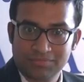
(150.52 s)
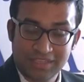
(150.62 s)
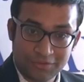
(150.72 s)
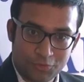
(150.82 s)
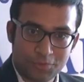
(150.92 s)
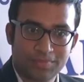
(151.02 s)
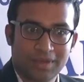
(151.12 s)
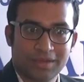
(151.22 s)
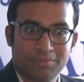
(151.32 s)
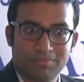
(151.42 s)

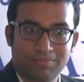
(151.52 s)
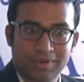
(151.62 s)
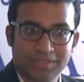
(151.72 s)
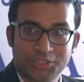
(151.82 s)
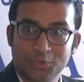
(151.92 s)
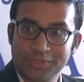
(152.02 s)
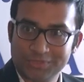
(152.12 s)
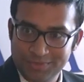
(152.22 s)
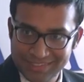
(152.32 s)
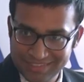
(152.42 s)
therefore show
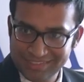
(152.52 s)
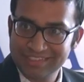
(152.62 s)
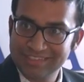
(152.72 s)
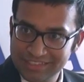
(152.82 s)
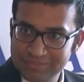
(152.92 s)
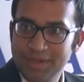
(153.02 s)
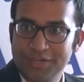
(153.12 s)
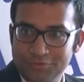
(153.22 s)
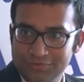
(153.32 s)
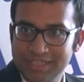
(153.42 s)
its presence in this
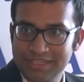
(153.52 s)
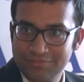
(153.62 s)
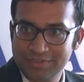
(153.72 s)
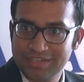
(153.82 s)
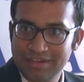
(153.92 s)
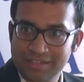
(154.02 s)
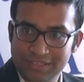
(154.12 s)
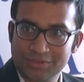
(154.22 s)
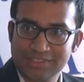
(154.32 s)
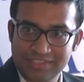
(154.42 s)
part of the area where
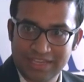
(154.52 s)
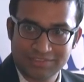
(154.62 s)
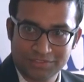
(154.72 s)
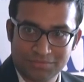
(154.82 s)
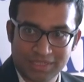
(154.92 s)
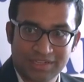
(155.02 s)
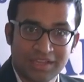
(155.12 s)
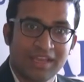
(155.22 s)
otherwise it hasn't been.